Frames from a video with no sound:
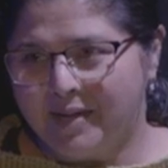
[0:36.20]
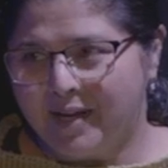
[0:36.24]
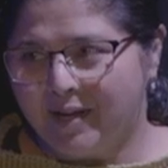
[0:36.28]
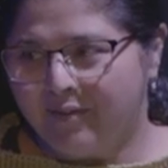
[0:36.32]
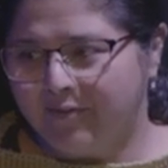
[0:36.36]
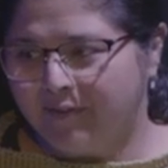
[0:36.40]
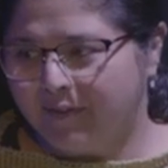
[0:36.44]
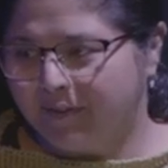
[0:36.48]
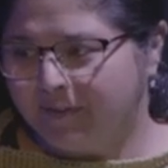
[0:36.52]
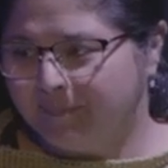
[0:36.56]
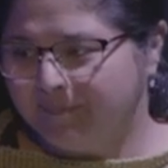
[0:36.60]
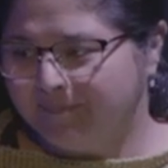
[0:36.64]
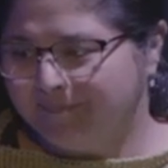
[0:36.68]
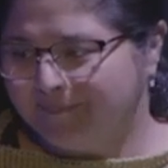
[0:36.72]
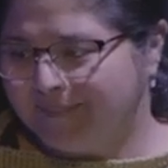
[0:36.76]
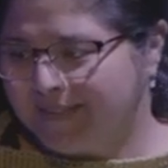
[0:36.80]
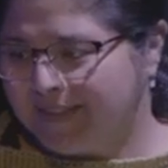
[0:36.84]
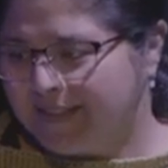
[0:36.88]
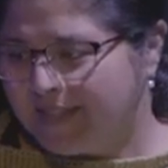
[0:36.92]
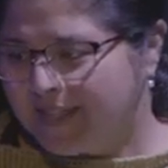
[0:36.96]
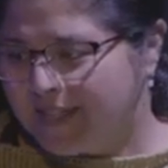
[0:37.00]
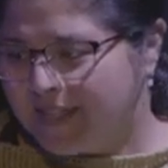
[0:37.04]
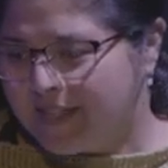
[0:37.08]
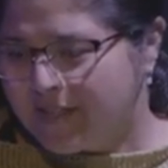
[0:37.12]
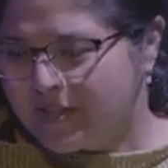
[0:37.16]
never
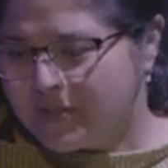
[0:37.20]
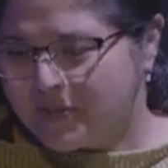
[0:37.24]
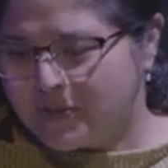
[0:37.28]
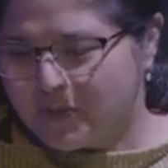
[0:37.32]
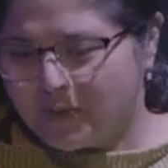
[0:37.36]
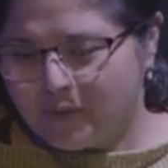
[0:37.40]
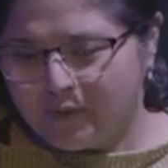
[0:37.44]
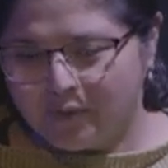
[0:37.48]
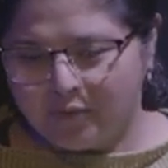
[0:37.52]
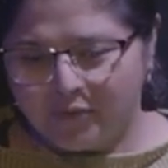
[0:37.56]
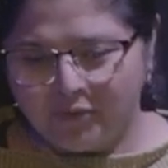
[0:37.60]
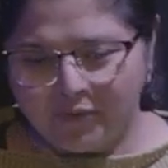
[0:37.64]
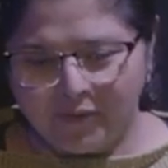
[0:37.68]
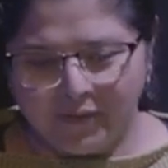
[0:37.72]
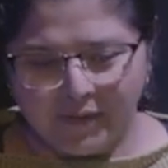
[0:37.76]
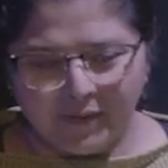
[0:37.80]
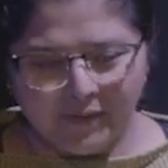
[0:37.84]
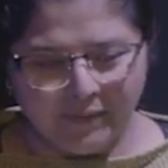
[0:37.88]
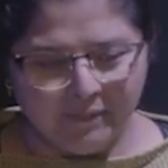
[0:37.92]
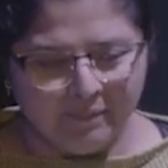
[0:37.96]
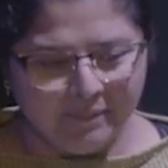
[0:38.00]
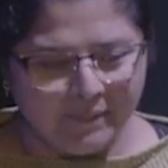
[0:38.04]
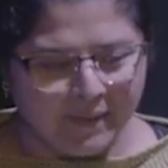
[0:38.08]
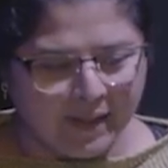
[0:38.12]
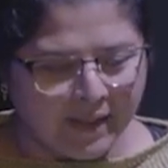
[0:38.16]
sort of
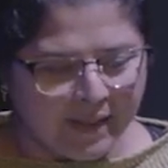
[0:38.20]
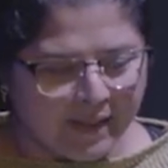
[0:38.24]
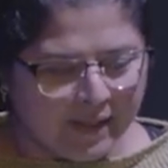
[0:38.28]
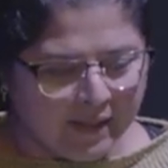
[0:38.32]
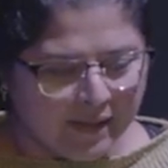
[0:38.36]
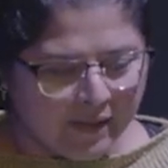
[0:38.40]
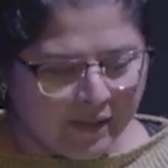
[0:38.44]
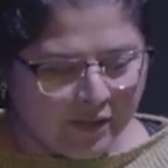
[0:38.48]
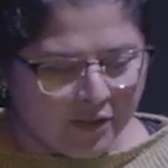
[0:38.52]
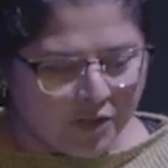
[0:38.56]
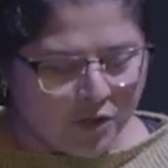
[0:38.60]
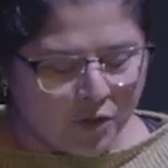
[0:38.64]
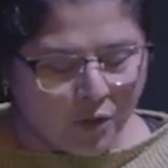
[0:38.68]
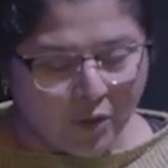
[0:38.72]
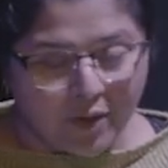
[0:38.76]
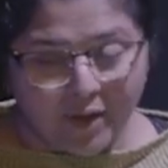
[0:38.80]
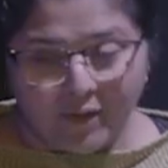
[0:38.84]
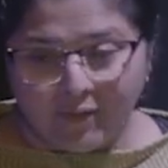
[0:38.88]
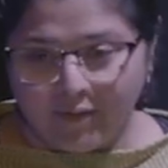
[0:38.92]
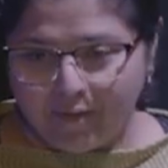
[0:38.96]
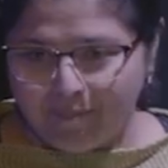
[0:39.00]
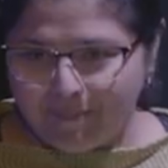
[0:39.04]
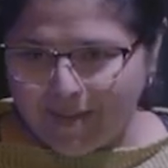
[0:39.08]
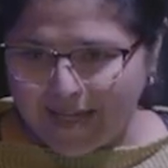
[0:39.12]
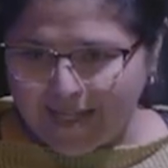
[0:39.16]
short
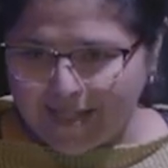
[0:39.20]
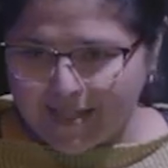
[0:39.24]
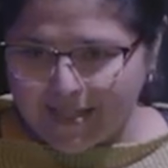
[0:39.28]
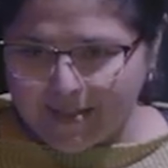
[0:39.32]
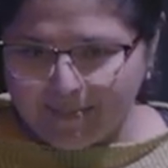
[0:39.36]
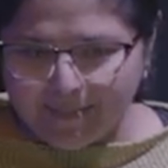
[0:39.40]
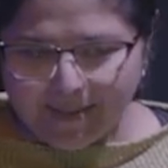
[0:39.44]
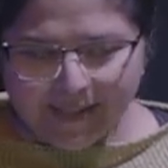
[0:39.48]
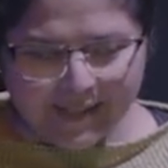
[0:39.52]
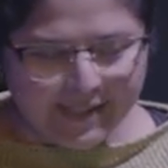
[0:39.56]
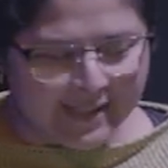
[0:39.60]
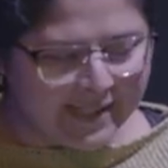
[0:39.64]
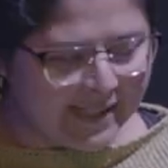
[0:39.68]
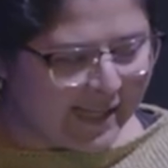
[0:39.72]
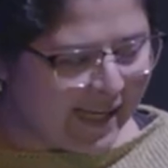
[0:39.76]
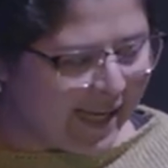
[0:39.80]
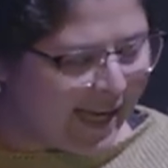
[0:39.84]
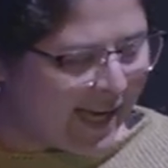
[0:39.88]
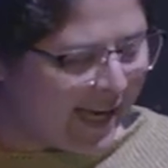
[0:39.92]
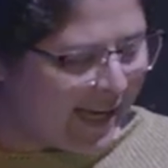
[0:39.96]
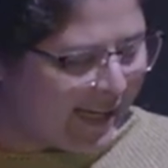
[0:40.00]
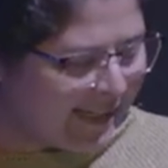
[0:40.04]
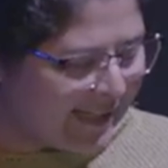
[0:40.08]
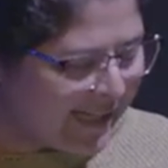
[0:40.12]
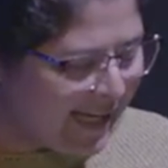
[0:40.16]
of amazement
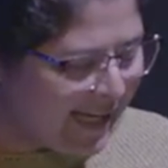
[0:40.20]
at